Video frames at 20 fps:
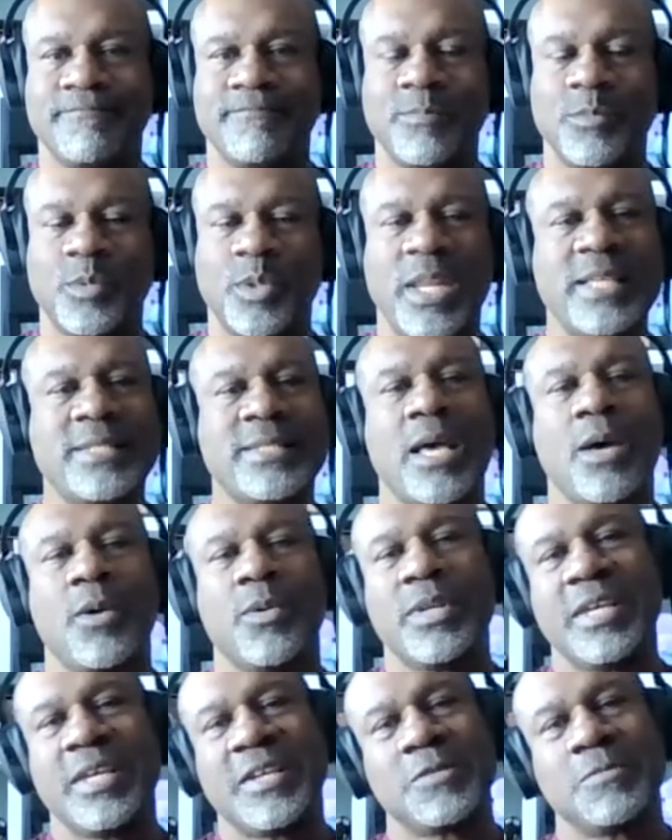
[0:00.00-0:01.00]
Well, that's
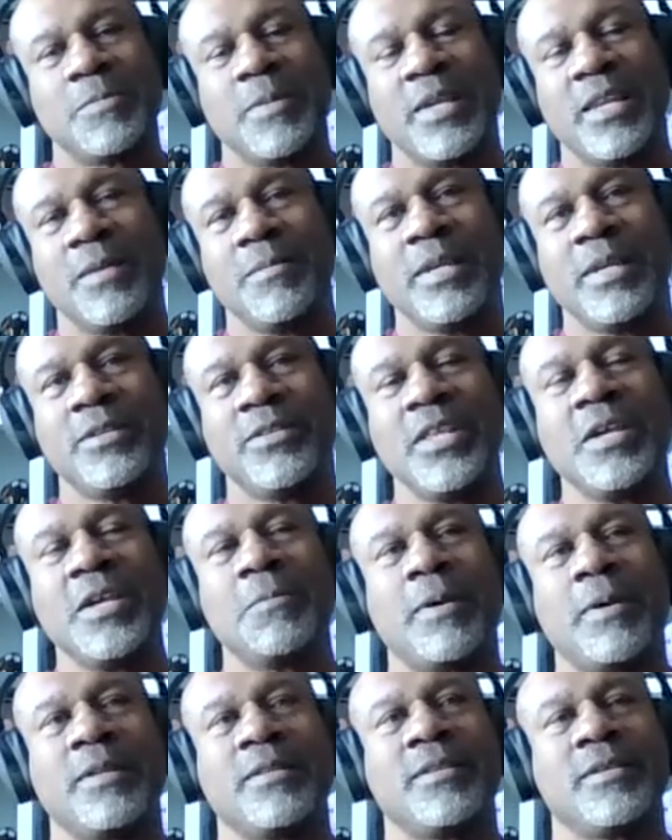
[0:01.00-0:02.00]
how it is, man. I mean, think
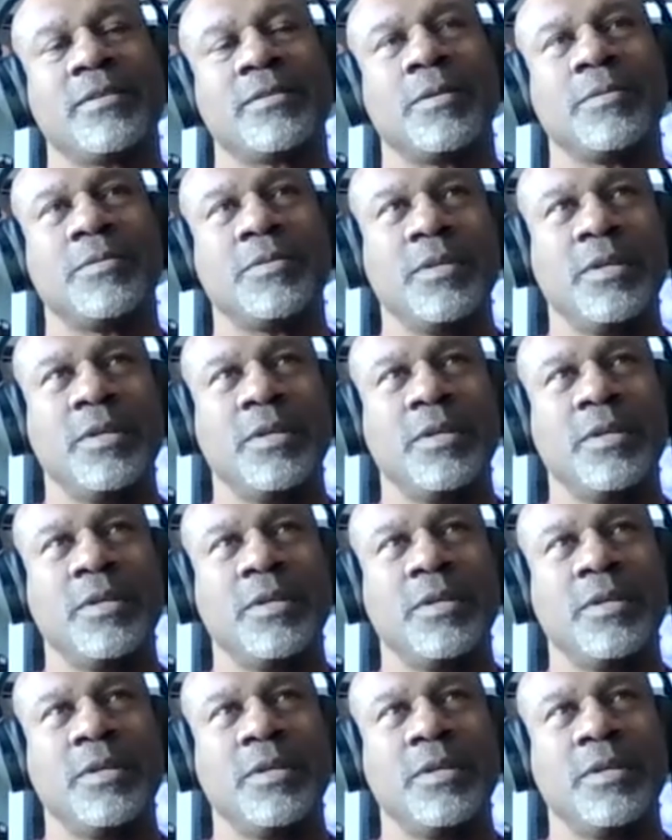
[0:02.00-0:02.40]
about this.